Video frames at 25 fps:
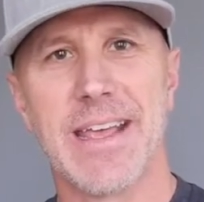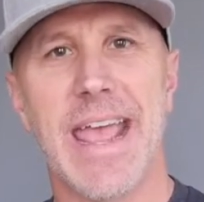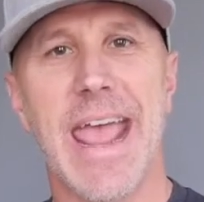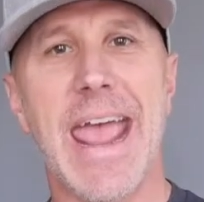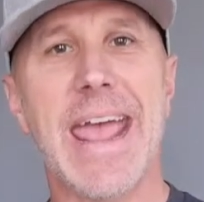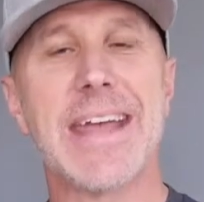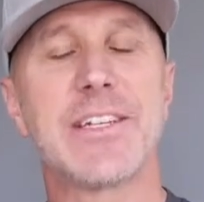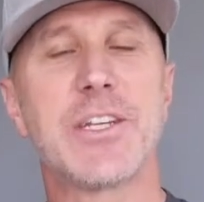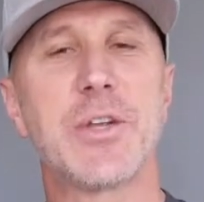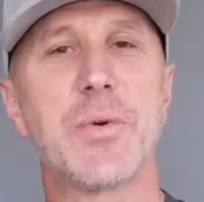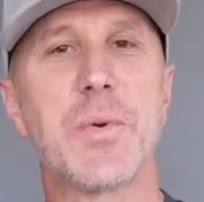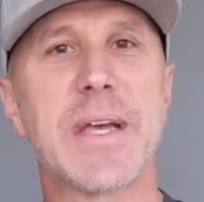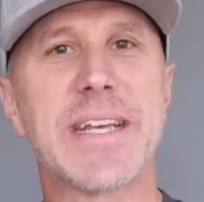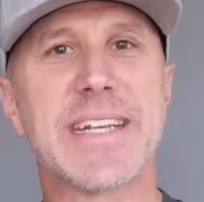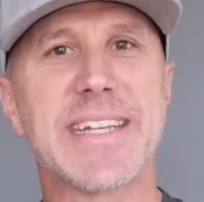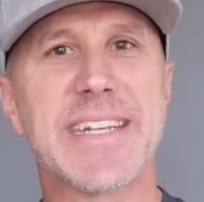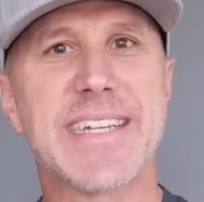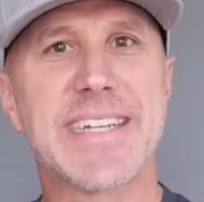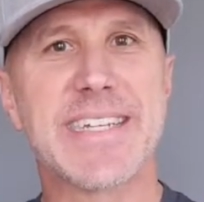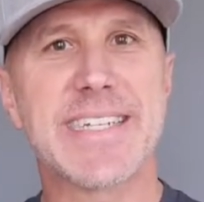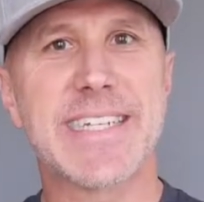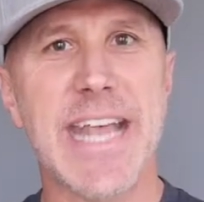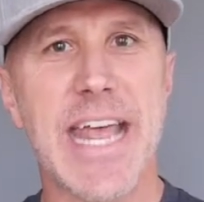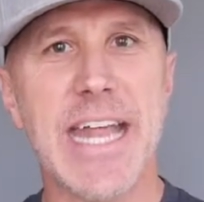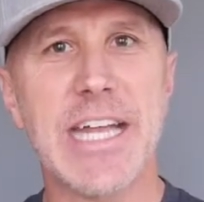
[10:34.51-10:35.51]
And to
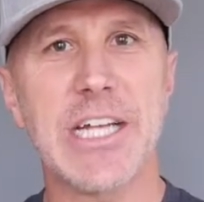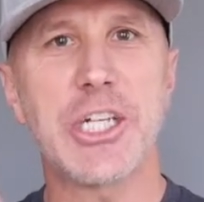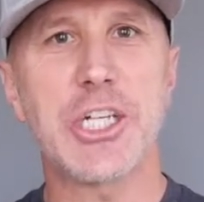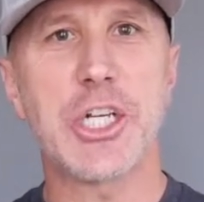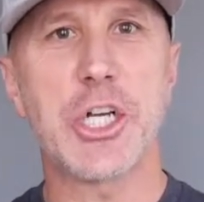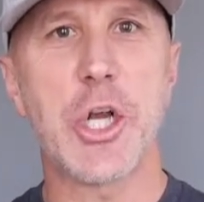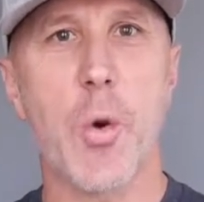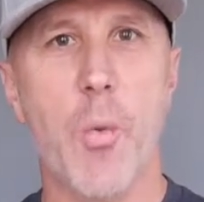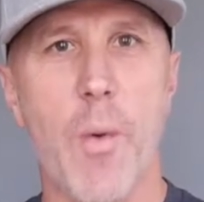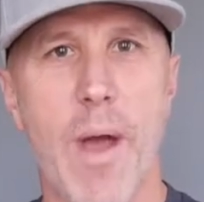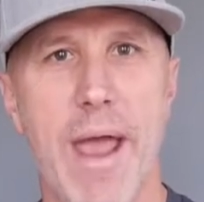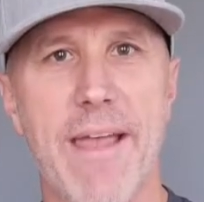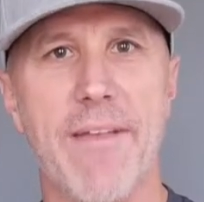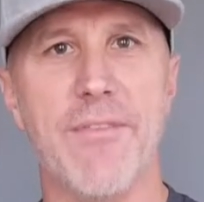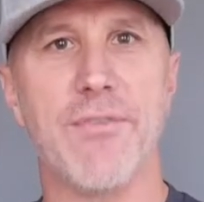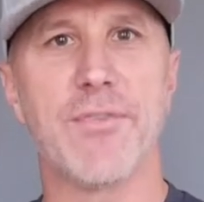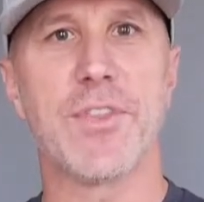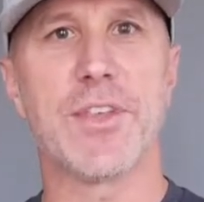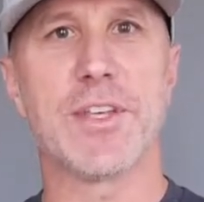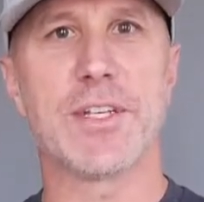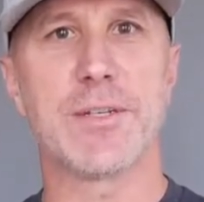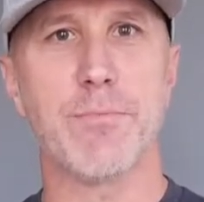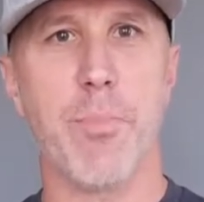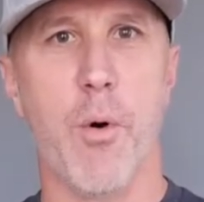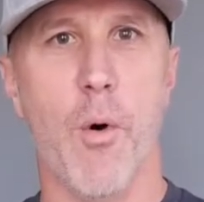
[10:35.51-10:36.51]
accentuate
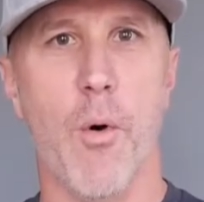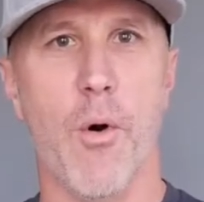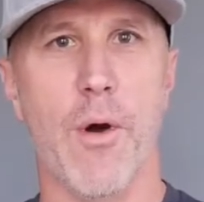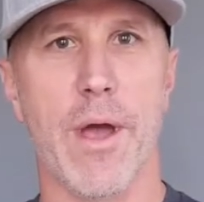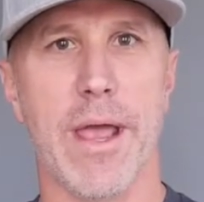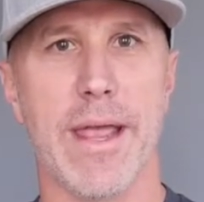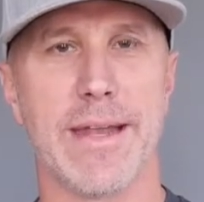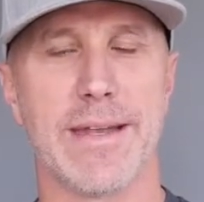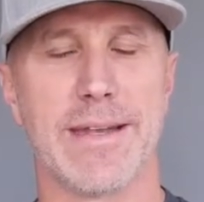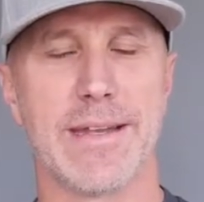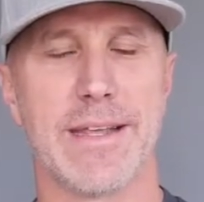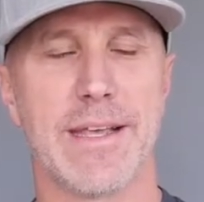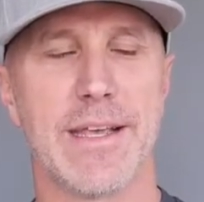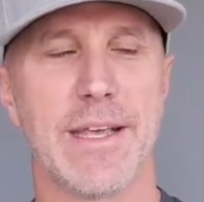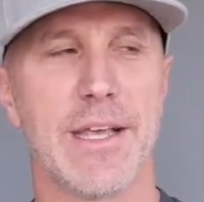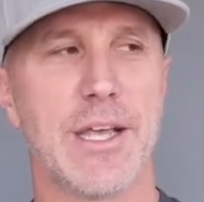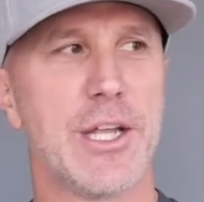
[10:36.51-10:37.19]
this point,